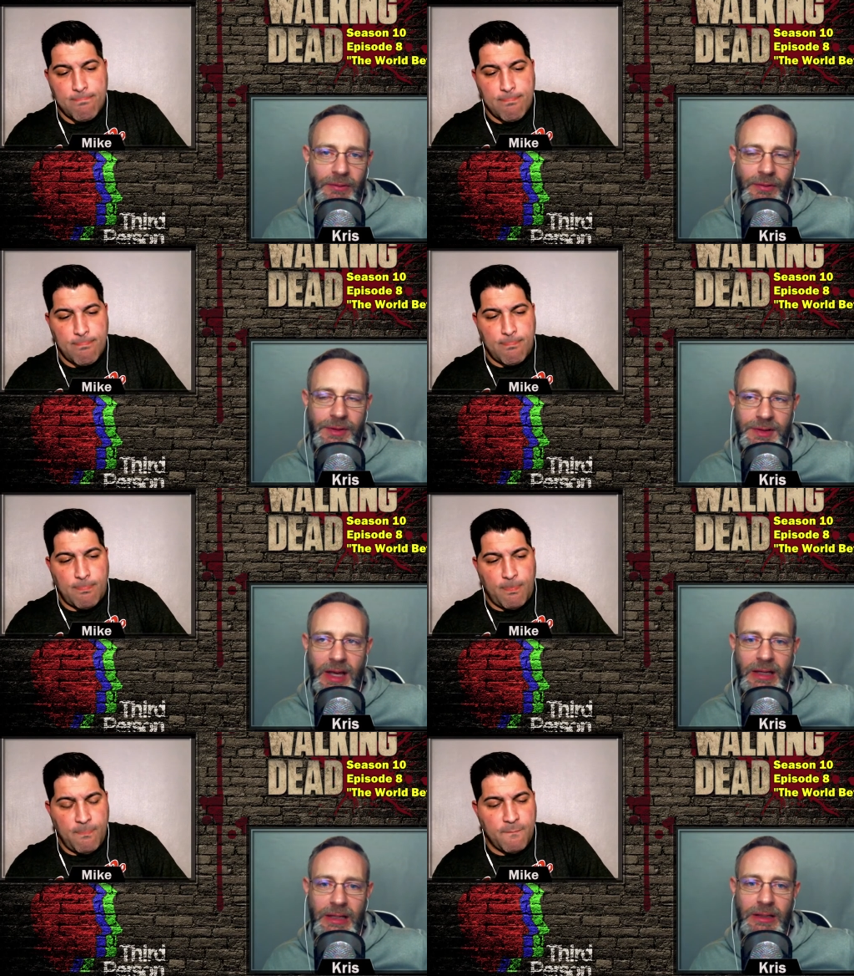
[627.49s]
Speaker 1: for a
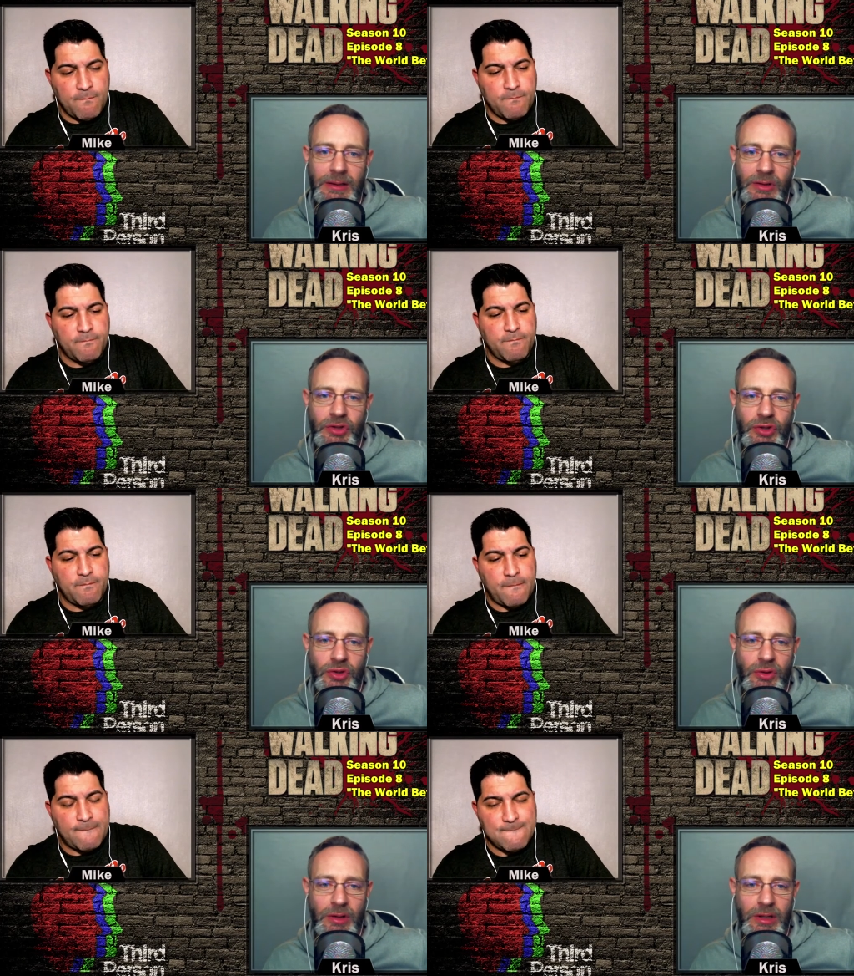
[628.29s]
second. Mm. Did
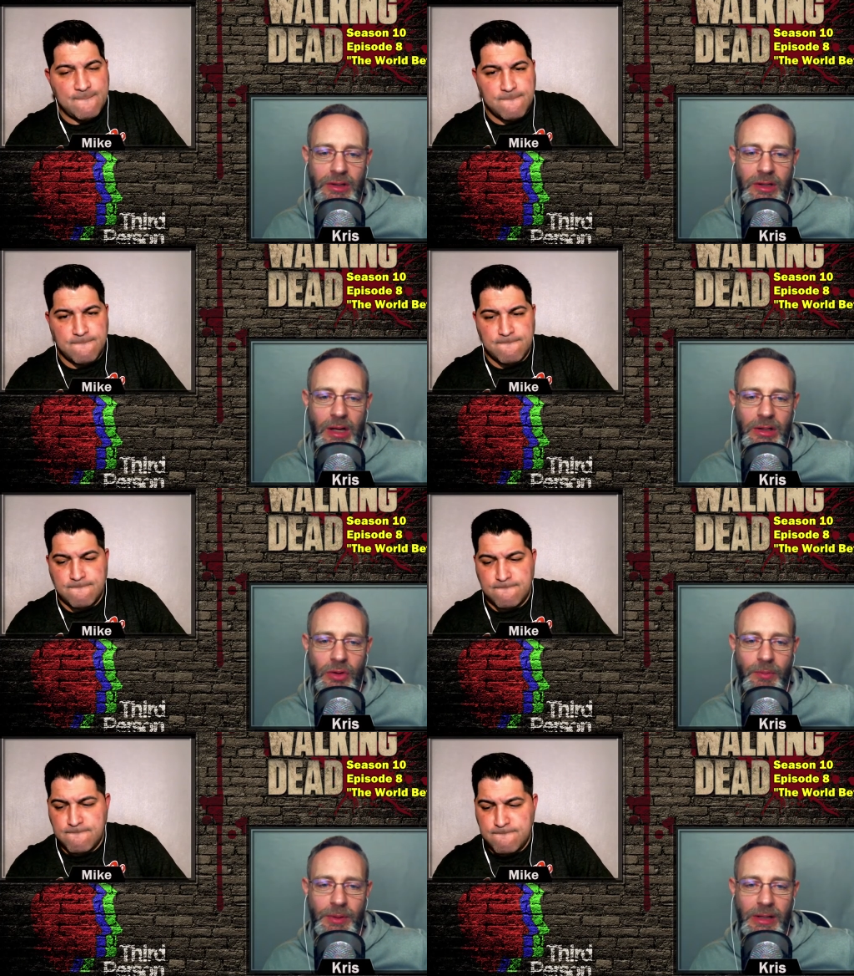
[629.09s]
you, did did
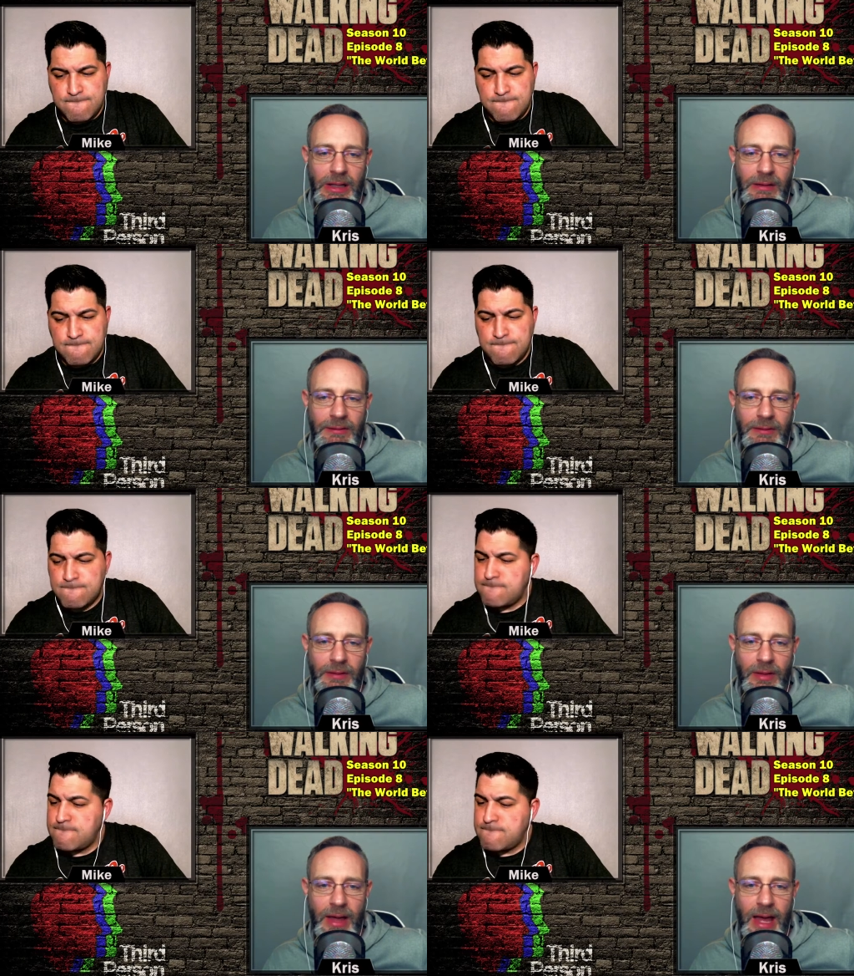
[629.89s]
you believe
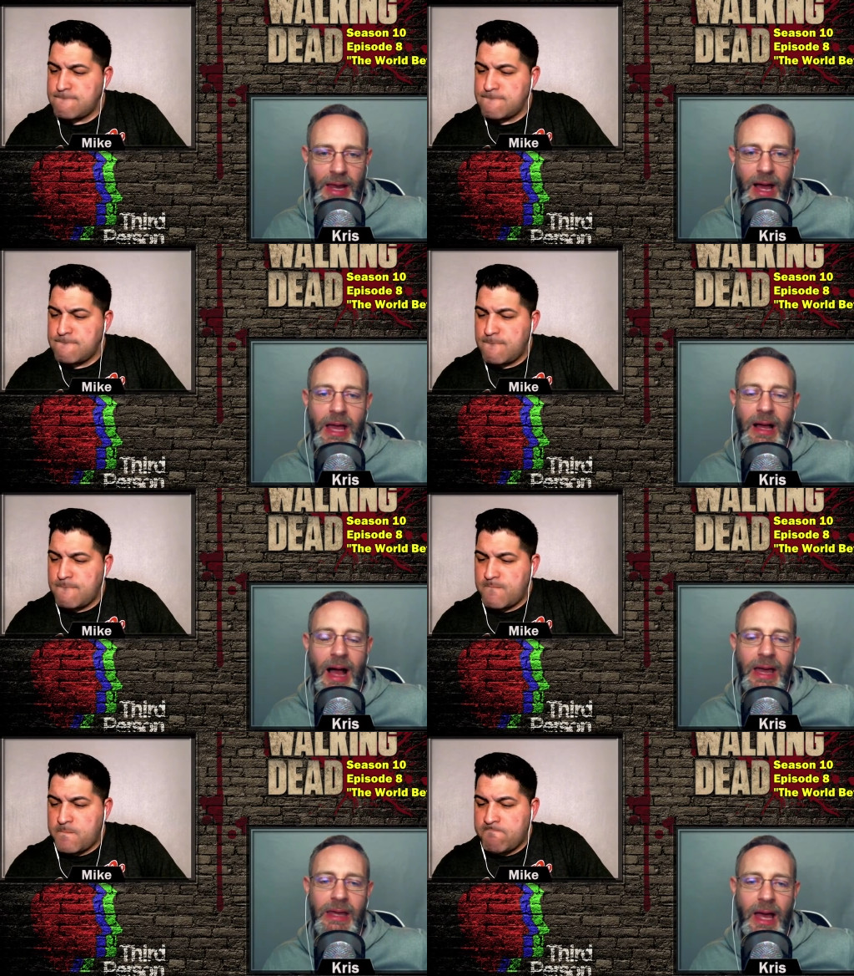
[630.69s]
that? I
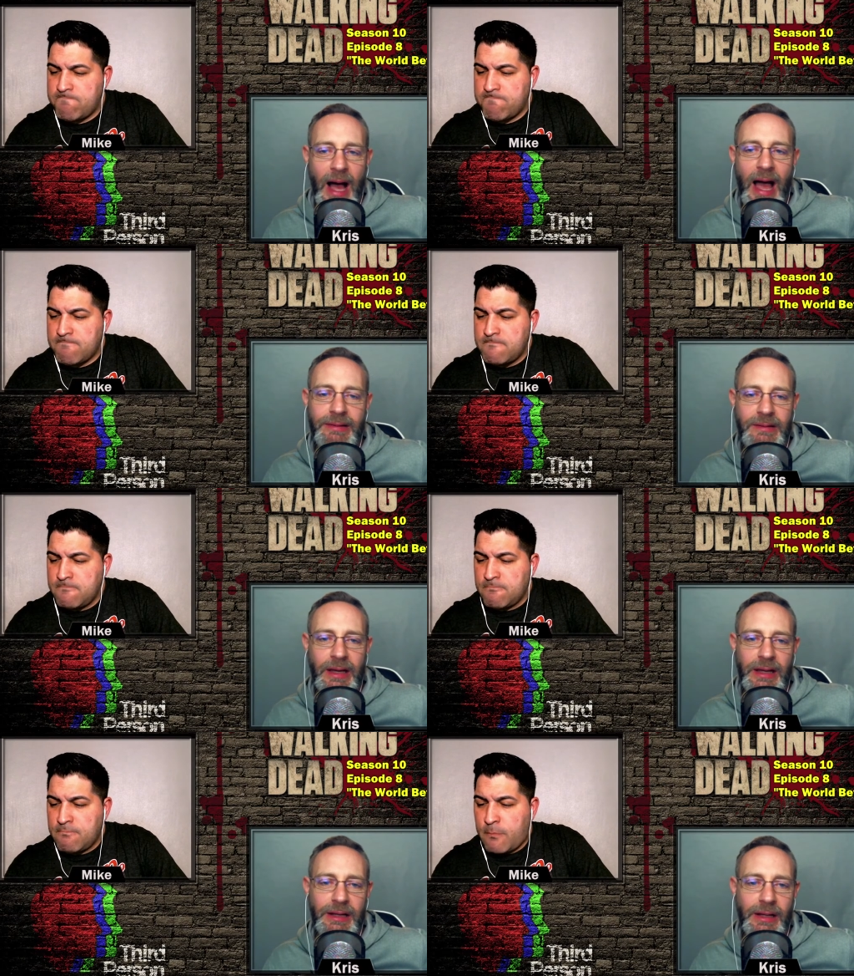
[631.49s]
I I
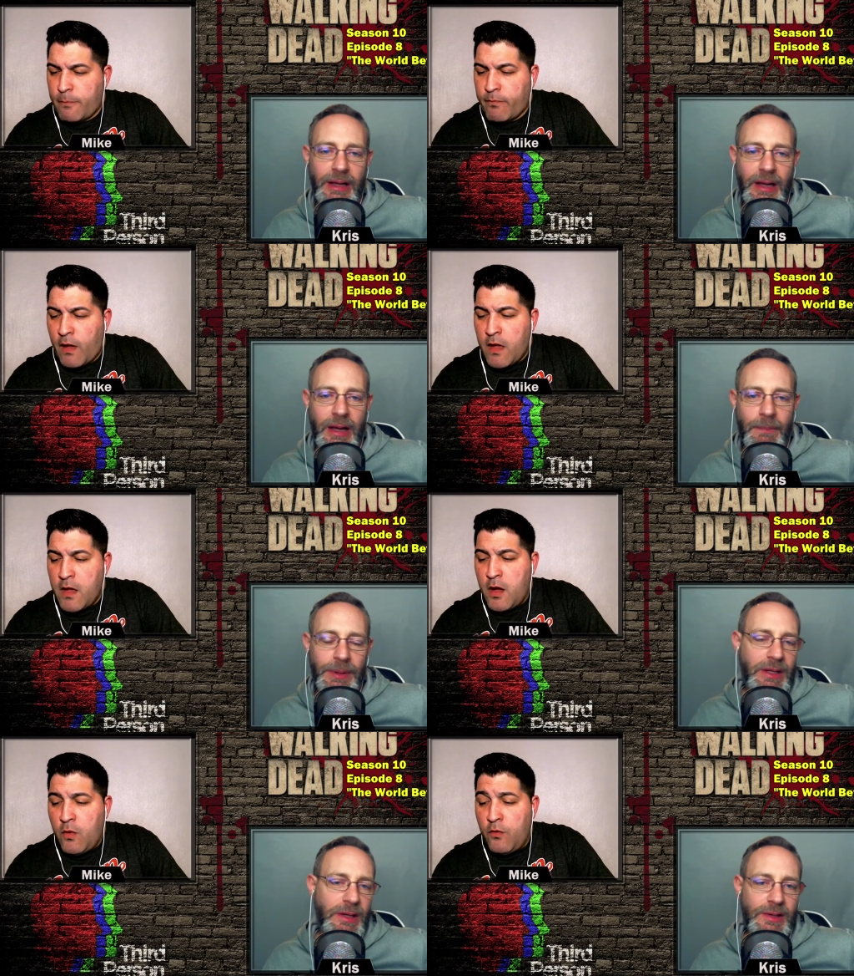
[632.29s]
did
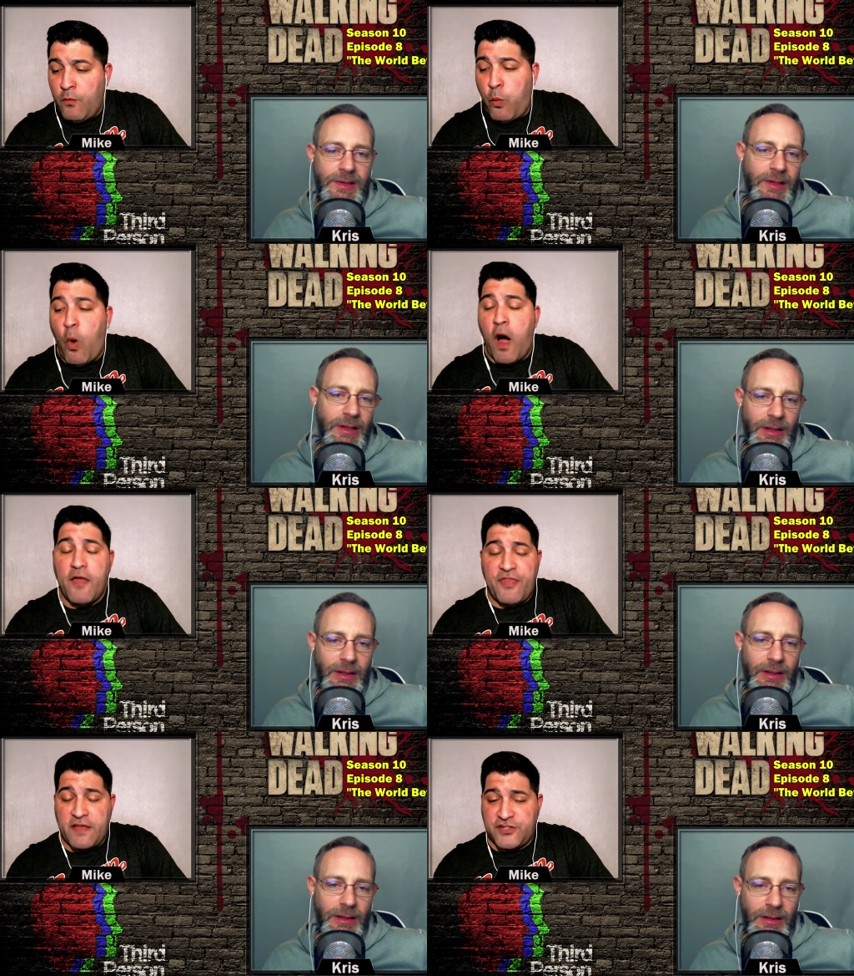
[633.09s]
because
Speaker 2: what
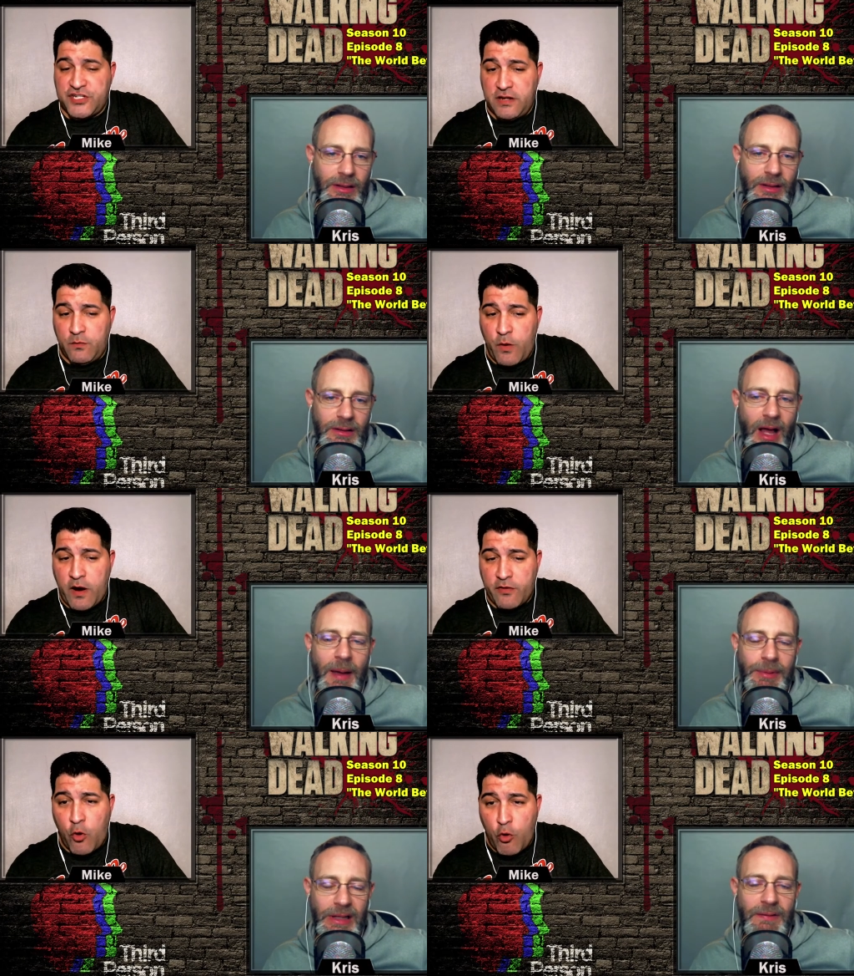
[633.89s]
that she where
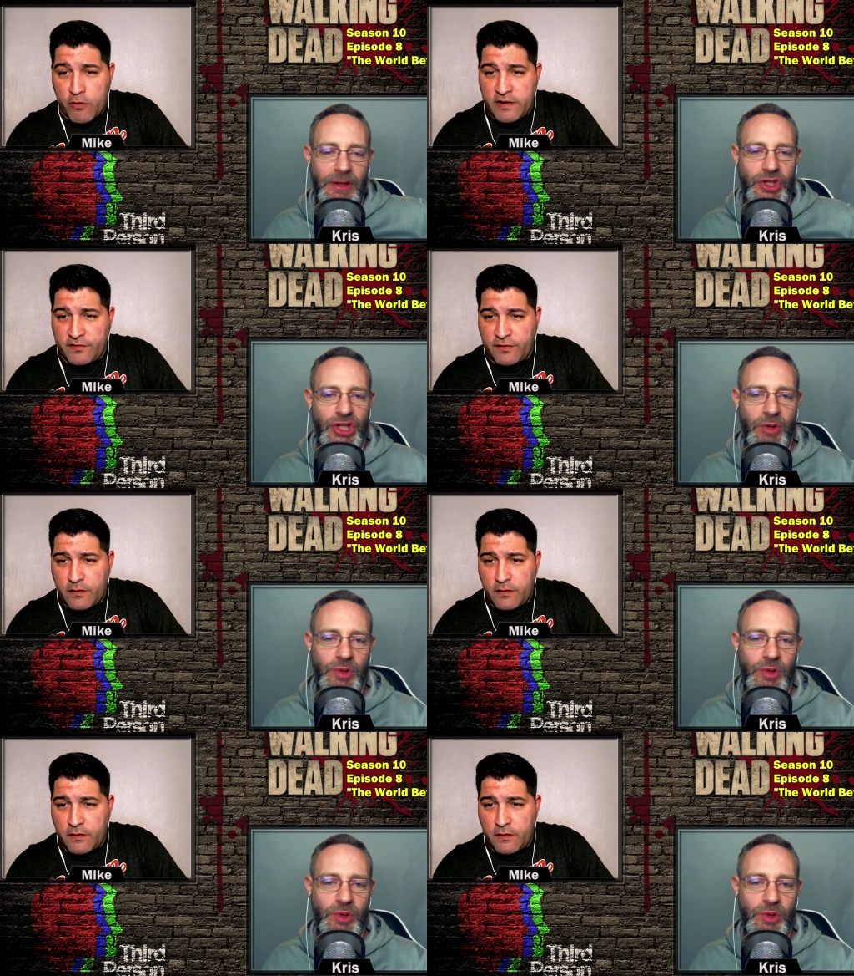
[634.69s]
I believe that she